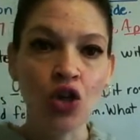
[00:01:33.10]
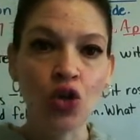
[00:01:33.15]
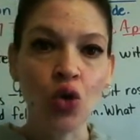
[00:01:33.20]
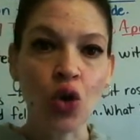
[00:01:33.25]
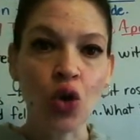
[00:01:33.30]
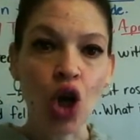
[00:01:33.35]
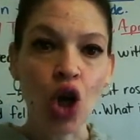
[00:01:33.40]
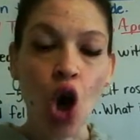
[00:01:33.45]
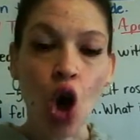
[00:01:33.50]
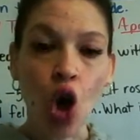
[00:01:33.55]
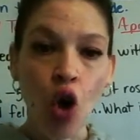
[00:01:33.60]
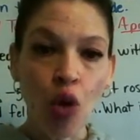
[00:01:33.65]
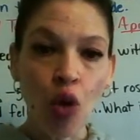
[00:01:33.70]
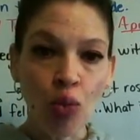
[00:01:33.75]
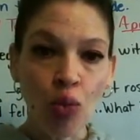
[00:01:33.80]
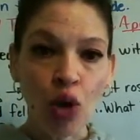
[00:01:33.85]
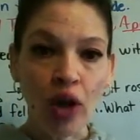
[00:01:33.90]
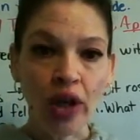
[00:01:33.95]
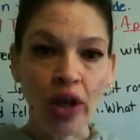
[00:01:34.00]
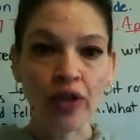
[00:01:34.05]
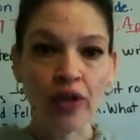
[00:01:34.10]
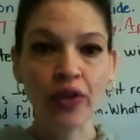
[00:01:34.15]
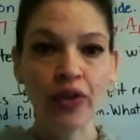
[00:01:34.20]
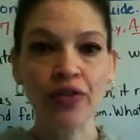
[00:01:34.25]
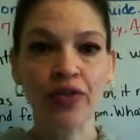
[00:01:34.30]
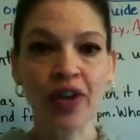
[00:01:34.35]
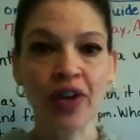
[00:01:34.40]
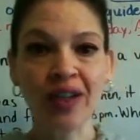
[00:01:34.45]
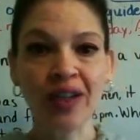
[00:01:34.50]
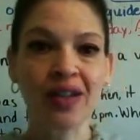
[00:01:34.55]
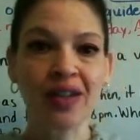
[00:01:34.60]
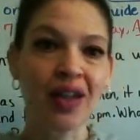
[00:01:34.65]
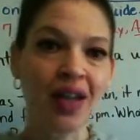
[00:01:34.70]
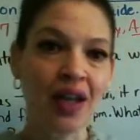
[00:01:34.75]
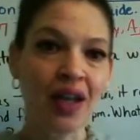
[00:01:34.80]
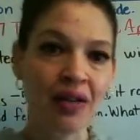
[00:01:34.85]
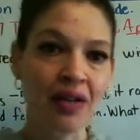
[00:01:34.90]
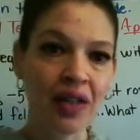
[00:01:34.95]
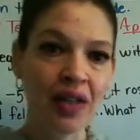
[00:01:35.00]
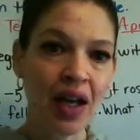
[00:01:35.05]
your homework for finding
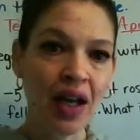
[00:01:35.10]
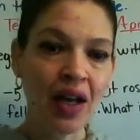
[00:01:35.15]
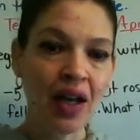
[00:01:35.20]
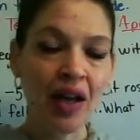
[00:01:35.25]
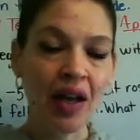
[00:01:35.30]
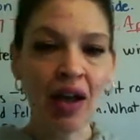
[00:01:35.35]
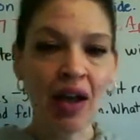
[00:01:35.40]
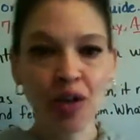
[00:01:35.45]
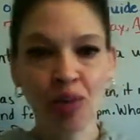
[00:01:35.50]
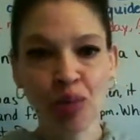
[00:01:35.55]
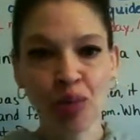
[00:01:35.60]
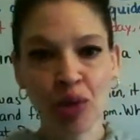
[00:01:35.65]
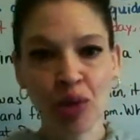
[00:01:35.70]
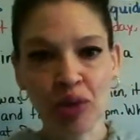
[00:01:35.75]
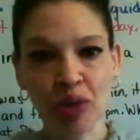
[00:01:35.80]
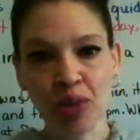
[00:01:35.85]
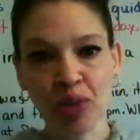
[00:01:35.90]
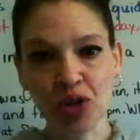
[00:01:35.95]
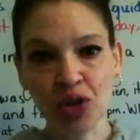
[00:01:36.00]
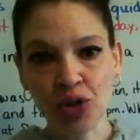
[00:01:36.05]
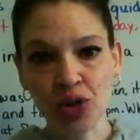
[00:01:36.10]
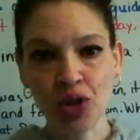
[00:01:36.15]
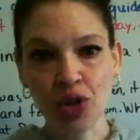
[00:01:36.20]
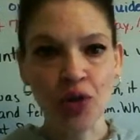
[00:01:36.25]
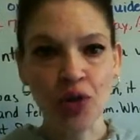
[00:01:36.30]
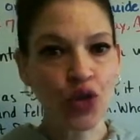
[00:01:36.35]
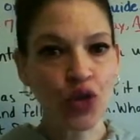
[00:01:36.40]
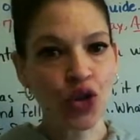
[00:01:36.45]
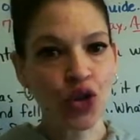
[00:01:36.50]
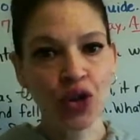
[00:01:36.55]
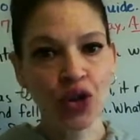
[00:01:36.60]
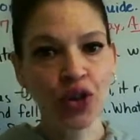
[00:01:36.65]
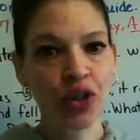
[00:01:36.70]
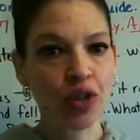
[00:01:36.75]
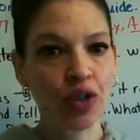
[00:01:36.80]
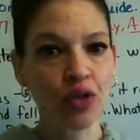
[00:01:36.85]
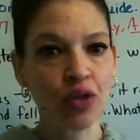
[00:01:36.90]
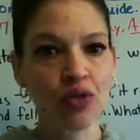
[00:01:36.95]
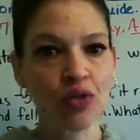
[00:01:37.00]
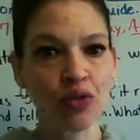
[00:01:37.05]
area and perimeter of
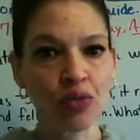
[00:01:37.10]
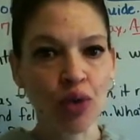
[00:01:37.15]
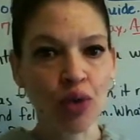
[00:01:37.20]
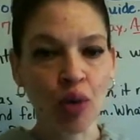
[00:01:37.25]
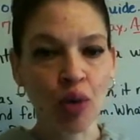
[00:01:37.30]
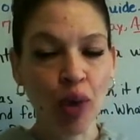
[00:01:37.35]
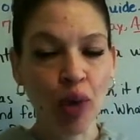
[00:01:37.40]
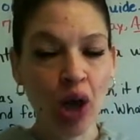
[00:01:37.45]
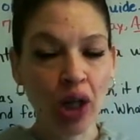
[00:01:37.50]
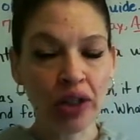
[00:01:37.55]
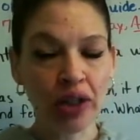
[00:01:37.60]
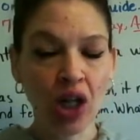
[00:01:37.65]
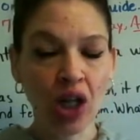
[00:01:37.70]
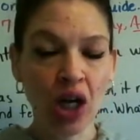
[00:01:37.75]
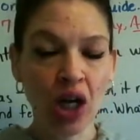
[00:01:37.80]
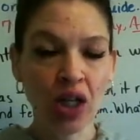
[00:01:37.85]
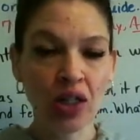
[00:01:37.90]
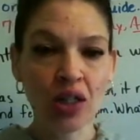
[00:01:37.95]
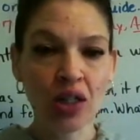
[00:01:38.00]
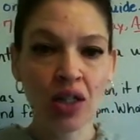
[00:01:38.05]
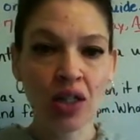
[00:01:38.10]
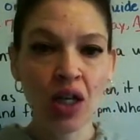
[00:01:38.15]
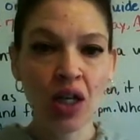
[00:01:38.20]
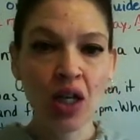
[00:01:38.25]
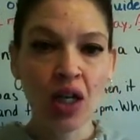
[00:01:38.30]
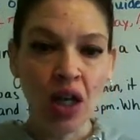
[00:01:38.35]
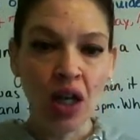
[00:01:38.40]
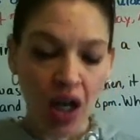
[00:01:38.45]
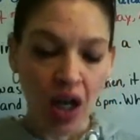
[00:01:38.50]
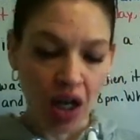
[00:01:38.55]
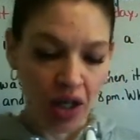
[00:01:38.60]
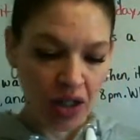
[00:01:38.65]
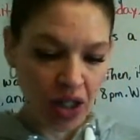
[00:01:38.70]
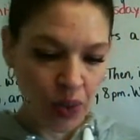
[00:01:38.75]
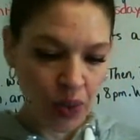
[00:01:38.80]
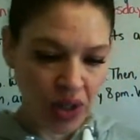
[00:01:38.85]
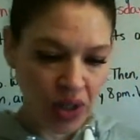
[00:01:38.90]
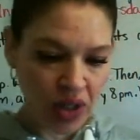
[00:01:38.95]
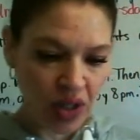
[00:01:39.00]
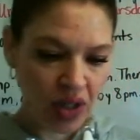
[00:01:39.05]
certain polygons
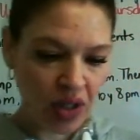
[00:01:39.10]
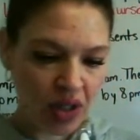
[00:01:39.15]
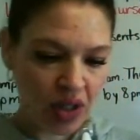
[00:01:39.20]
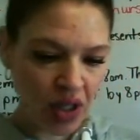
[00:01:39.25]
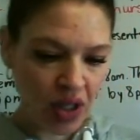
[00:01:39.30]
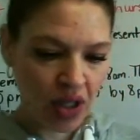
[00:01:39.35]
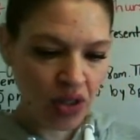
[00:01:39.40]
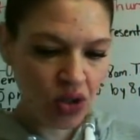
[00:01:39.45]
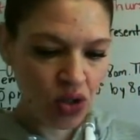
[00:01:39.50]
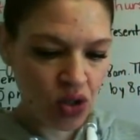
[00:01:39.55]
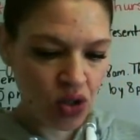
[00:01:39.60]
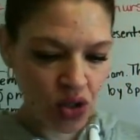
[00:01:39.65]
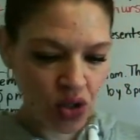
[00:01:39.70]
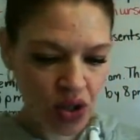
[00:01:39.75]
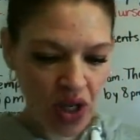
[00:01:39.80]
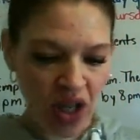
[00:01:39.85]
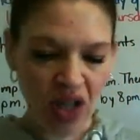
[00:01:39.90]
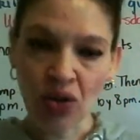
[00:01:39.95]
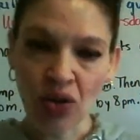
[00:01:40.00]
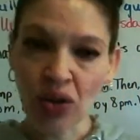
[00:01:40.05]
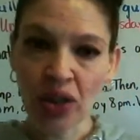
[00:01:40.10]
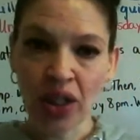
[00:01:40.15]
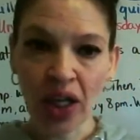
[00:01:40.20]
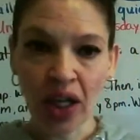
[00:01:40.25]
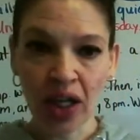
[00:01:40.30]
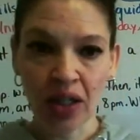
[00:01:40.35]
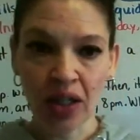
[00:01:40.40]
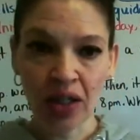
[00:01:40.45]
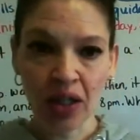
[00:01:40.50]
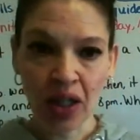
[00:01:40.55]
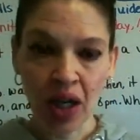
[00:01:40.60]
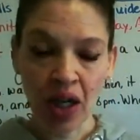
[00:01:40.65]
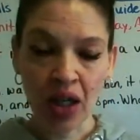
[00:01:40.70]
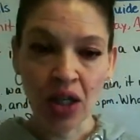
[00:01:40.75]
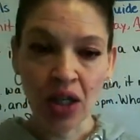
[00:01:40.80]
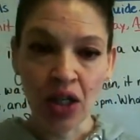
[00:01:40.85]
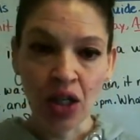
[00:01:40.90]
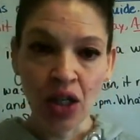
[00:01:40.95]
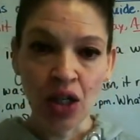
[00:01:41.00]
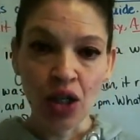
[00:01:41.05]
that we did yesterday. You only had
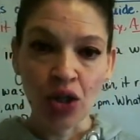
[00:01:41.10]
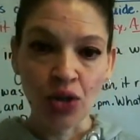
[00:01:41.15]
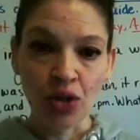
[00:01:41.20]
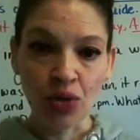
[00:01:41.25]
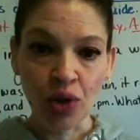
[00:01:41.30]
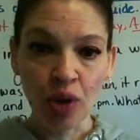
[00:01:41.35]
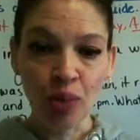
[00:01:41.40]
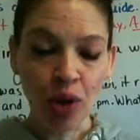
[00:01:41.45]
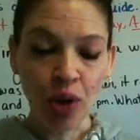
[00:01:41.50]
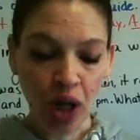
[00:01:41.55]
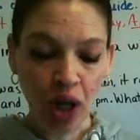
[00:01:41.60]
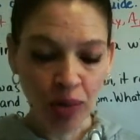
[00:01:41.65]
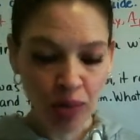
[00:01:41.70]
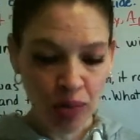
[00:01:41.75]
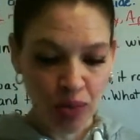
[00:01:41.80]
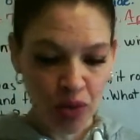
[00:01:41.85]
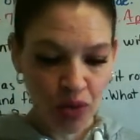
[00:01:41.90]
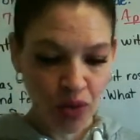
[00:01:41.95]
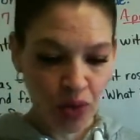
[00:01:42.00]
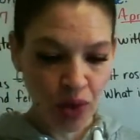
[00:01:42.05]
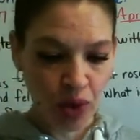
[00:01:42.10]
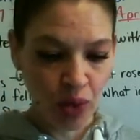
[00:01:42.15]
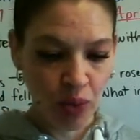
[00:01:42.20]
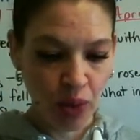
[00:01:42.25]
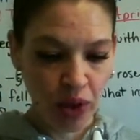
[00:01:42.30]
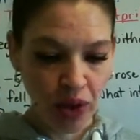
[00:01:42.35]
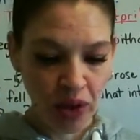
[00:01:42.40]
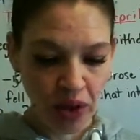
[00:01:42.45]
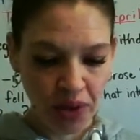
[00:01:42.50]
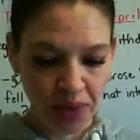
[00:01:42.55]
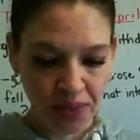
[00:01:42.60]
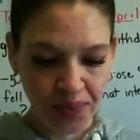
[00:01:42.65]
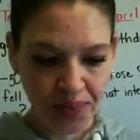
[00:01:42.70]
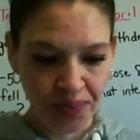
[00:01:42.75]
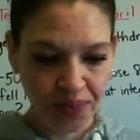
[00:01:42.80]
3 problems for homework.